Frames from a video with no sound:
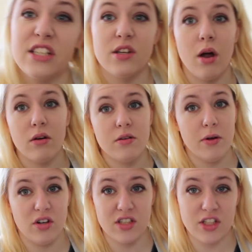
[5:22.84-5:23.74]
So to
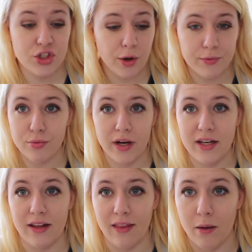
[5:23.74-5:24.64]
be honest, I stopped
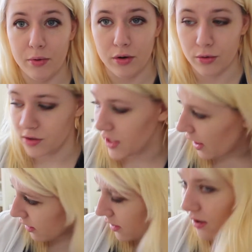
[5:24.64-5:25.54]
reading that book
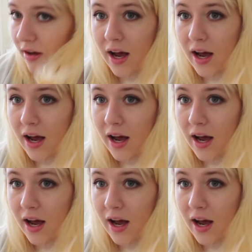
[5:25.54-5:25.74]
altogether.